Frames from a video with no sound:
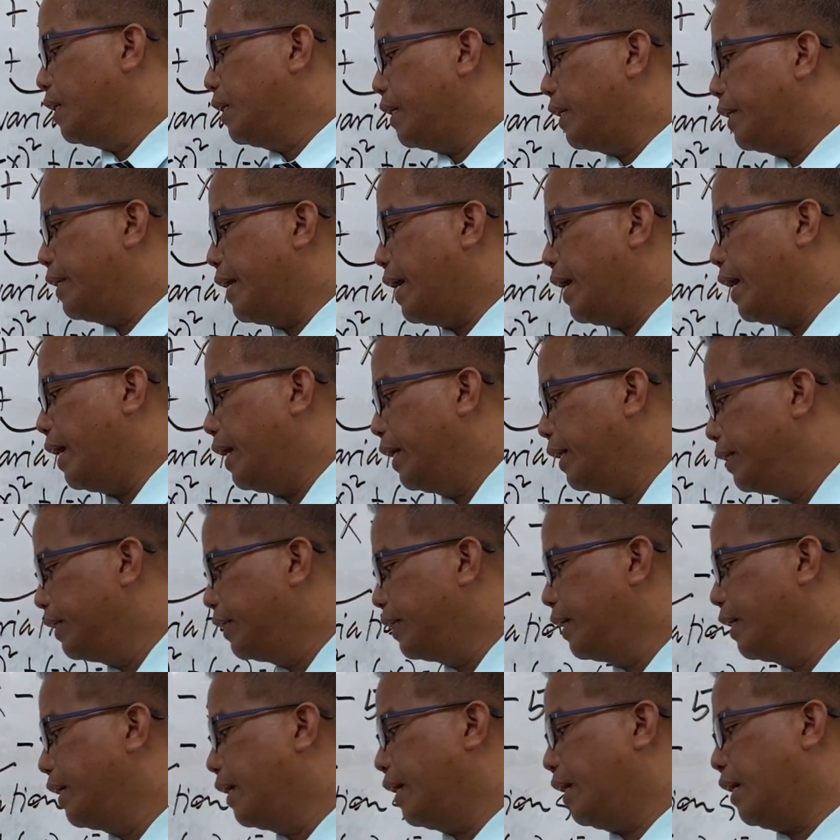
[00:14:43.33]

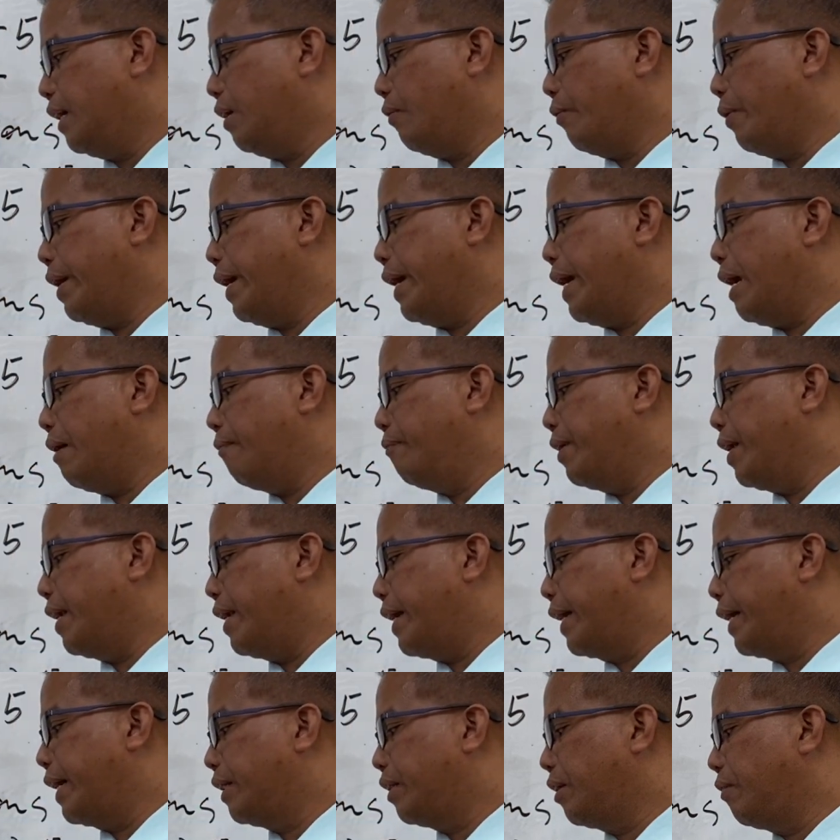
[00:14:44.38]
Then we have the
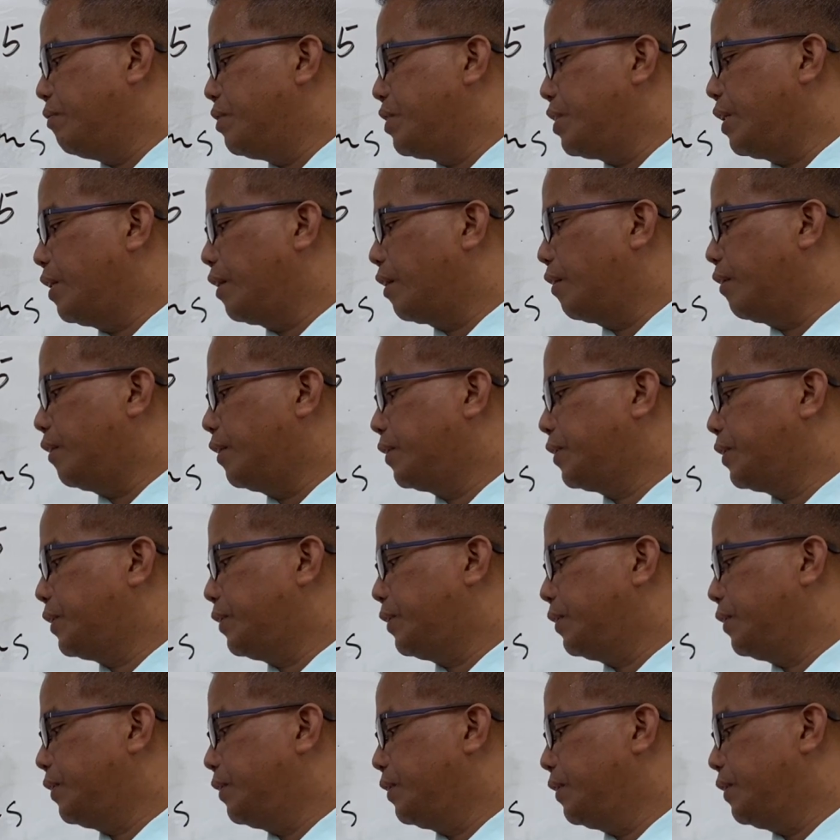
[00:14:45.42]
negative zeros.